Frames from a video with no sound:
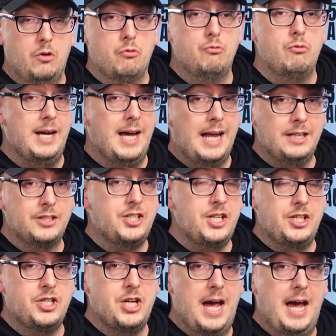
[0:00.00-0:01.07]

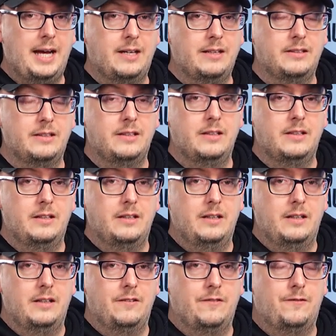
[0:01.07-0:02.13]
Reality check,
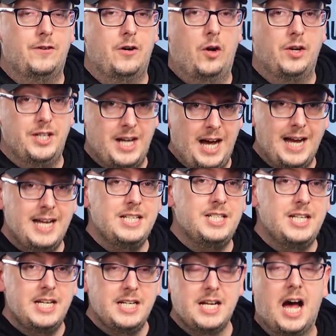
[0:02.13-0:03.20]
for
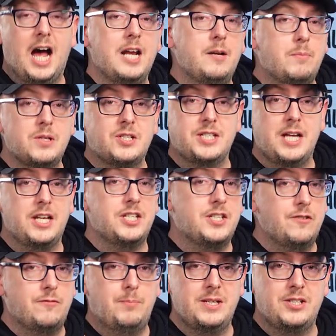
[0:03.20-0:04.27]

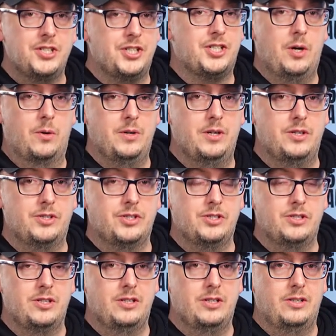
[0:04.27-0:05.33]
99% of business
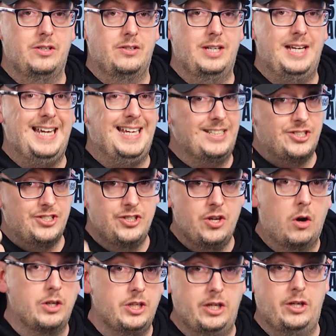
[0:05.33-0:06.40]
owners, it's
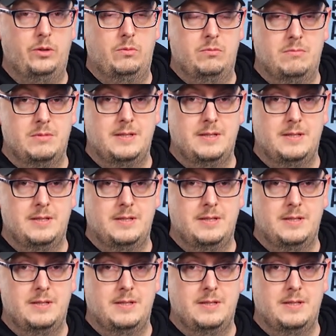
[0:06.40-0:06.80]
not you.